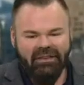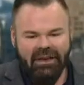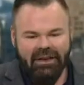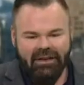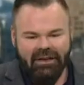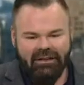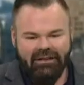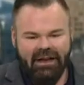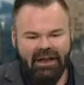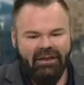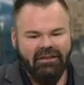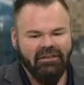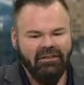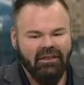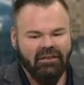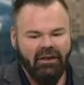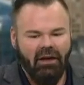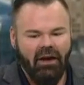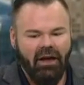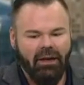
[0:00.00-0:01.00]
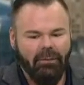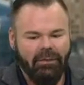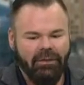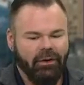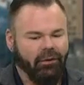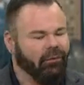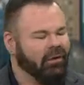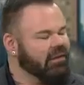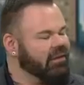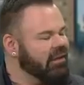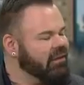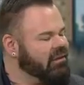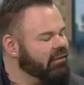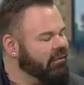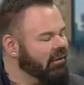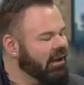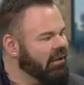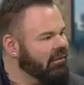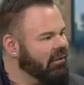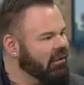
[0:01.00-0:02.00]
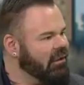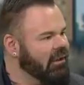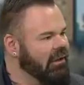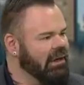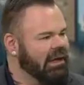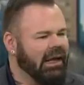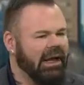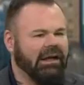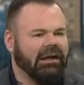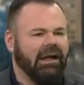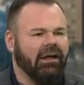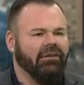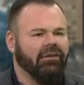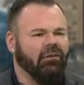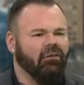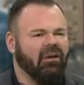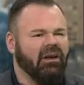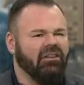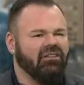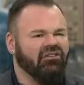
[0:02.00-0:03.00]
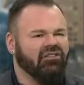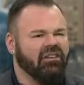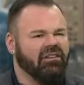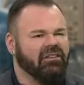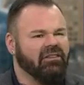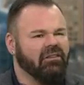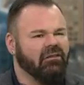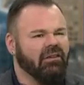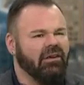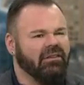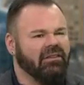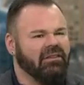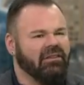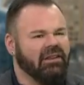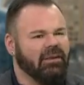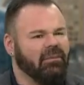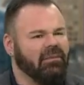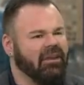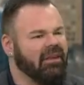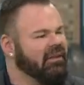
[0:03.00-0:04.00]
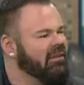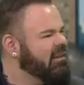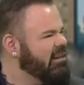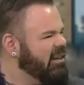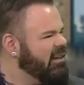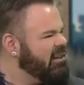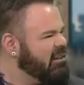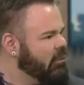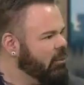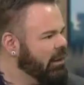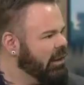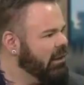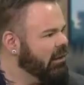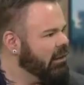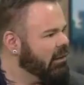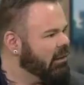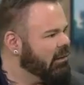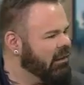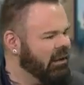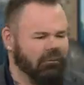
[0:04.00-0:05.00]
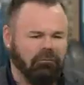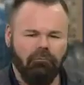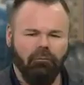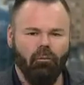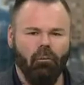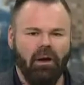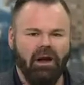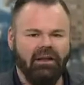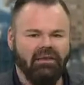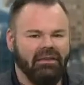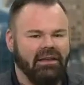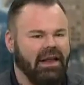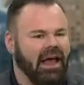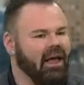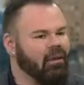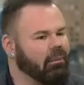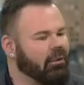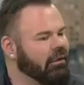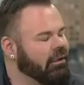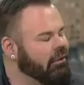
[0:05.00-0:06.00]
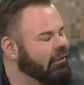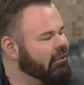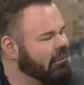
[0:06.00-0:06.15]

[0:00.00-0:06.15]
stay the test of time and they're with us forever, and other ones just sort of seem to disappear. Why does that happen?